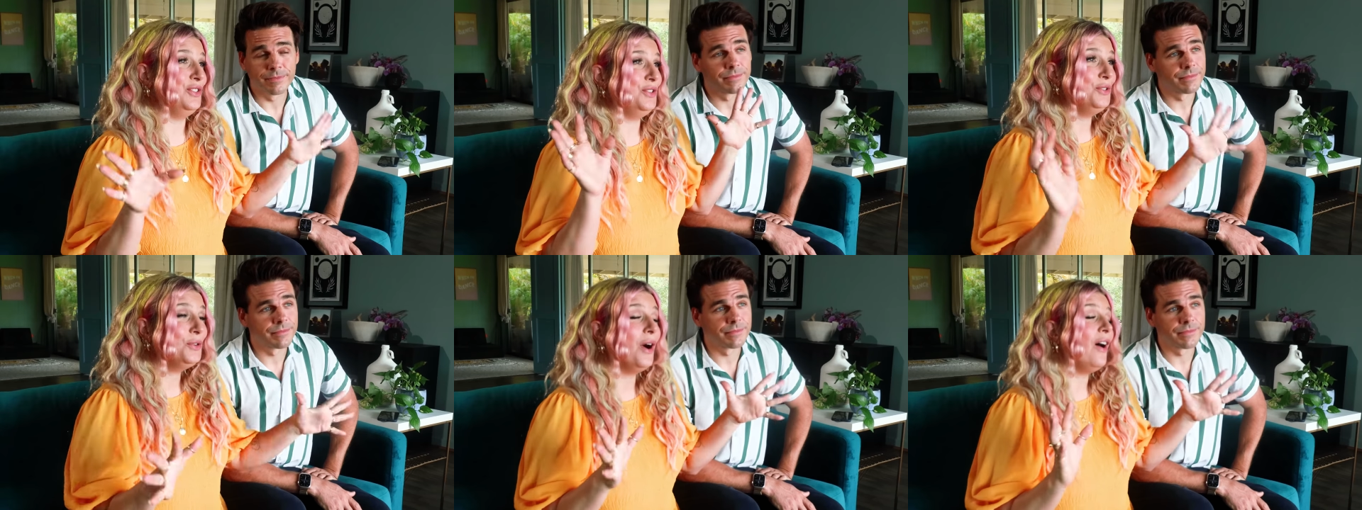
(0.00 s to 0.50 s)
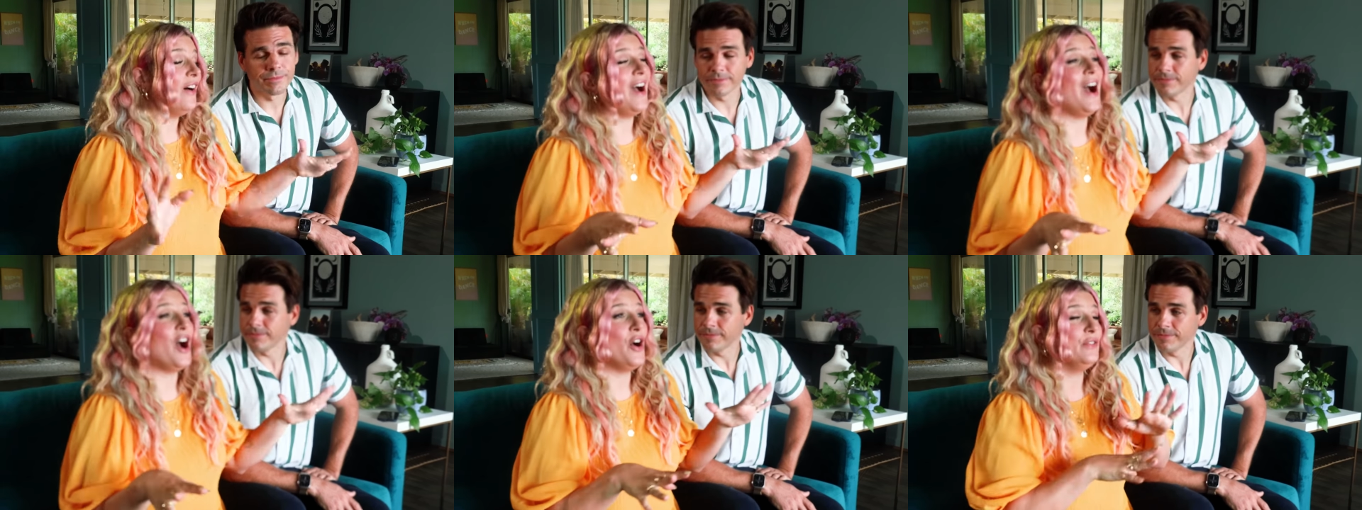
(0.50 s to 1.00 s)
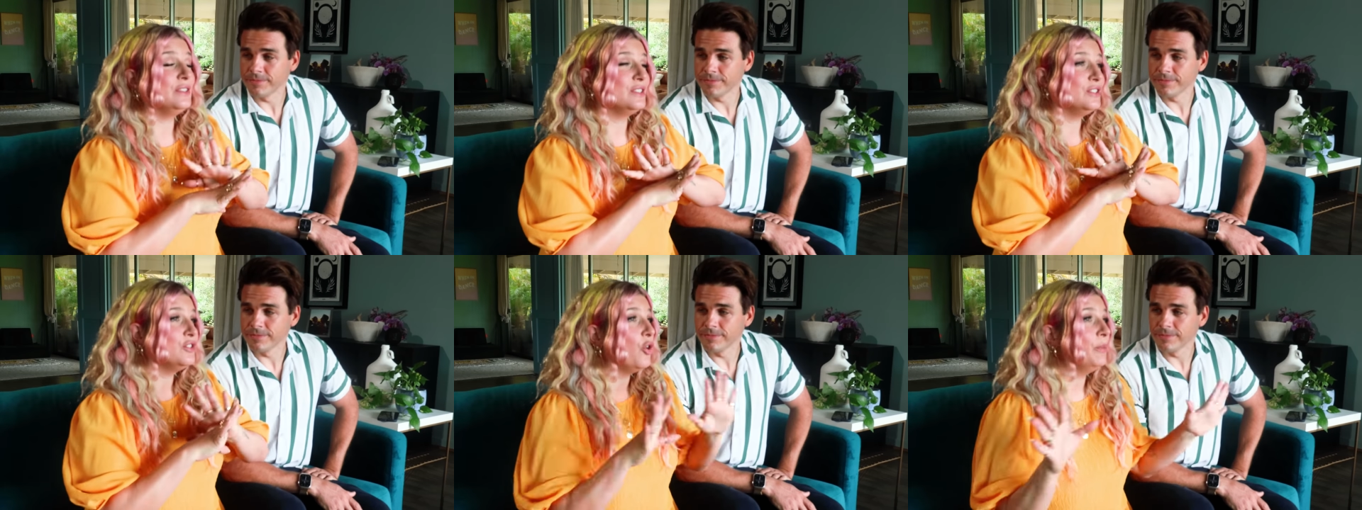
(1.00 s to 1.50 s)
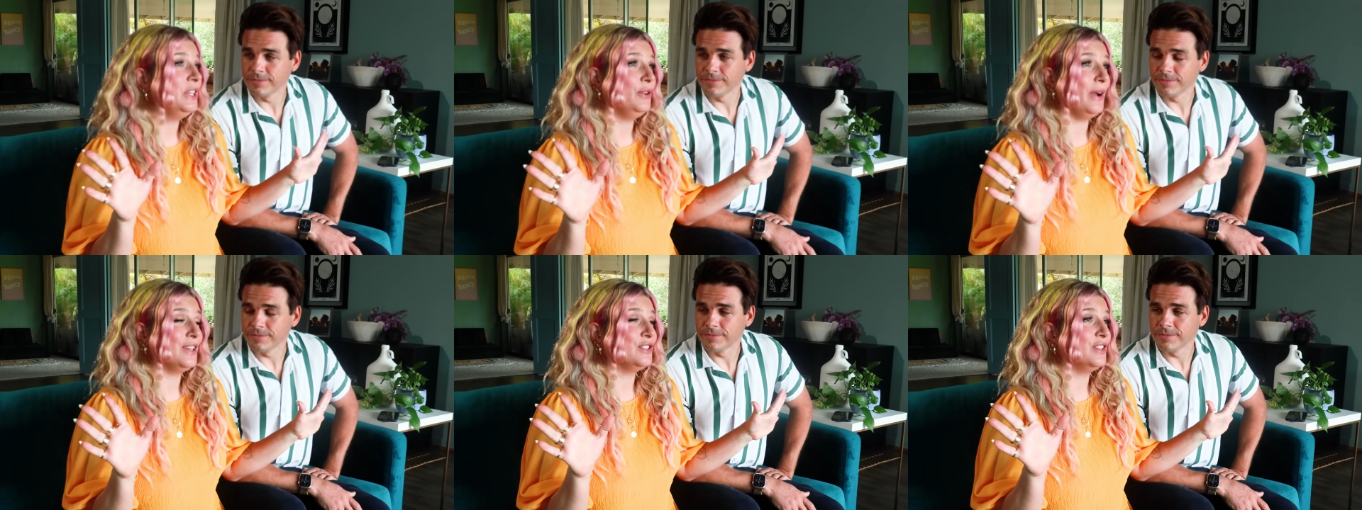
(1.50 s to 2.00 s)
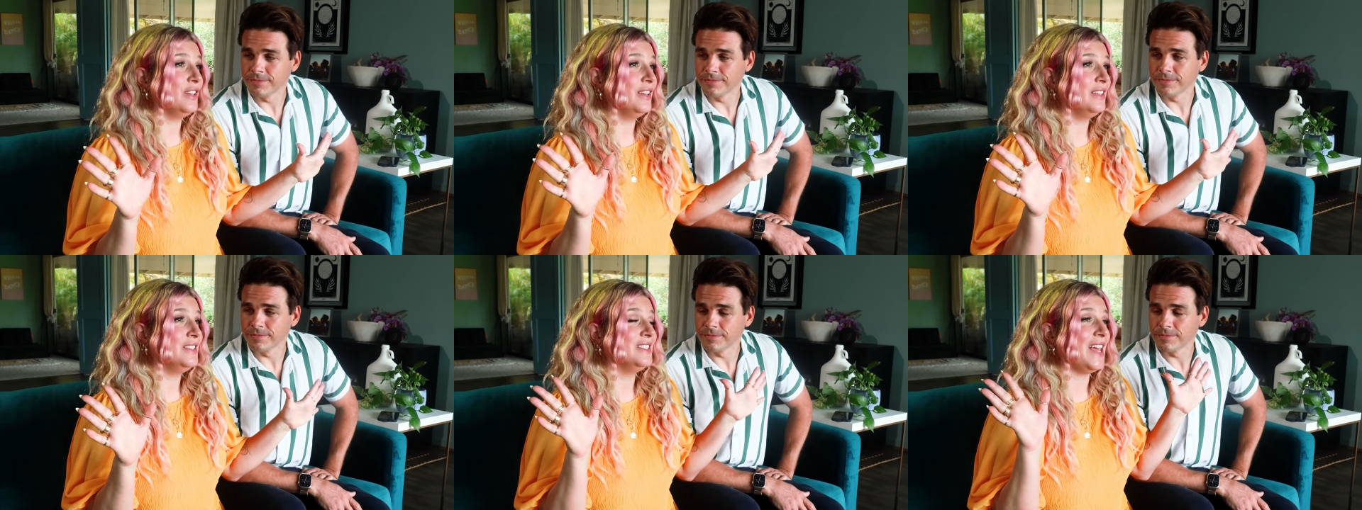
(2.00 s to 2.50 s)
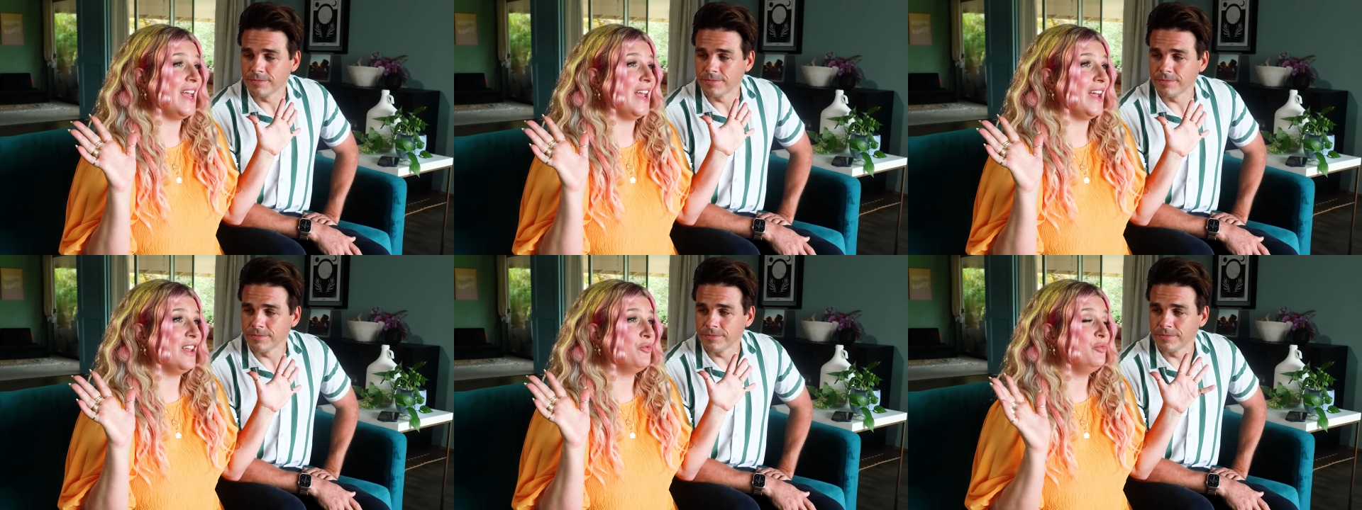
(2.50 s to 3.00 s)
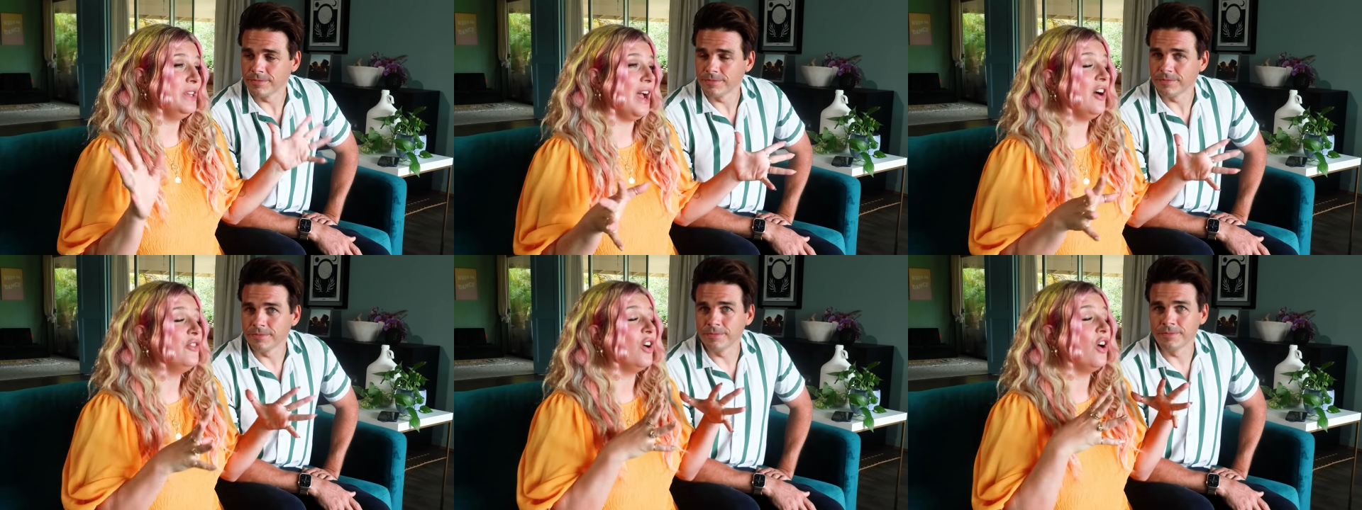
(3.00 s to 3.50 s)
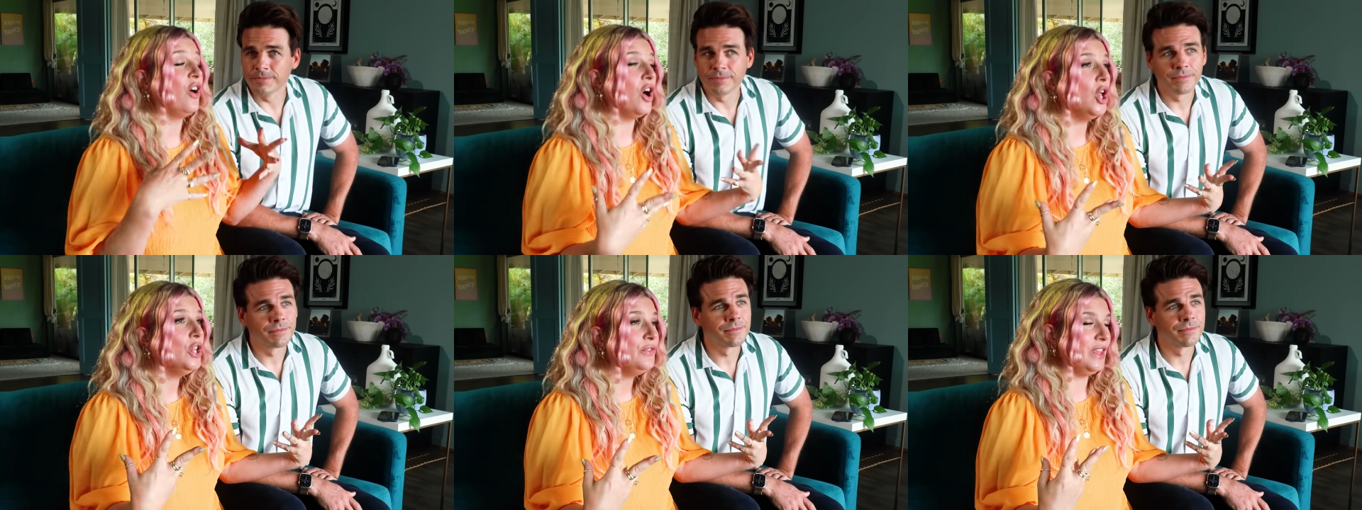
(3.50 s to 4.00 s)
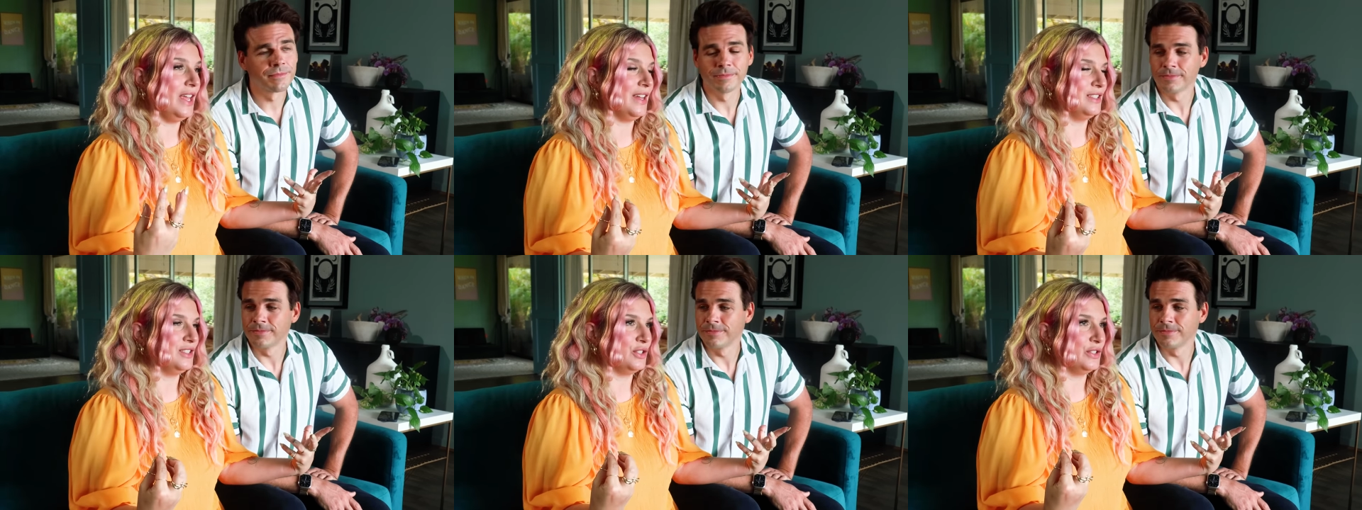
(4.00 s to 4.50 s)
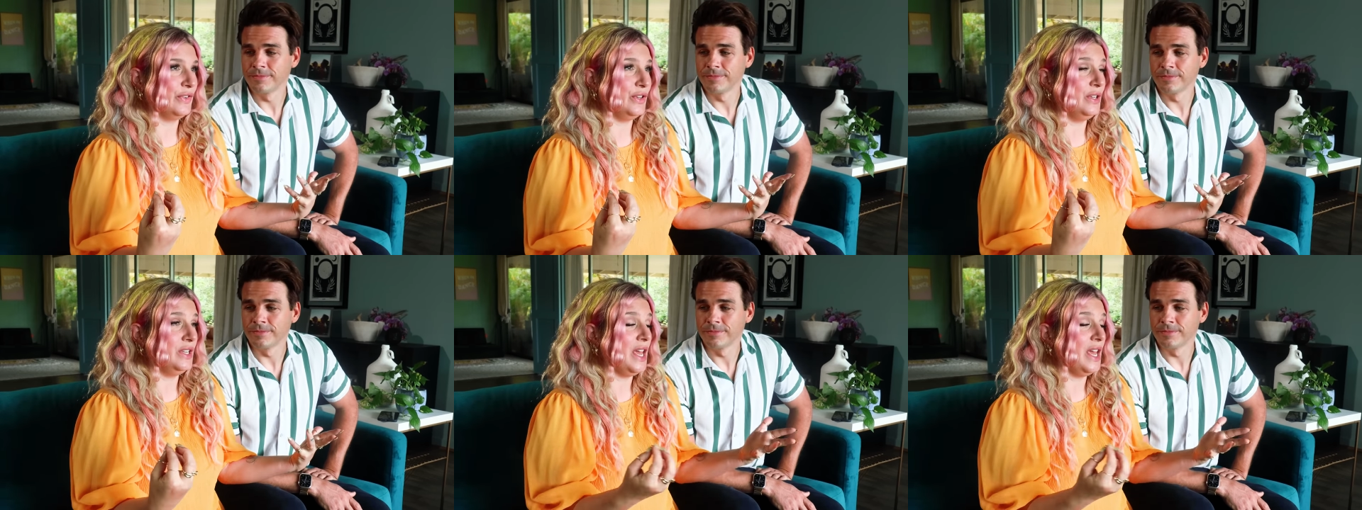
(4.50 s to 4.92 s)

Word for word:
Speaker 1: So you all have so many questions and we have all of the answers for you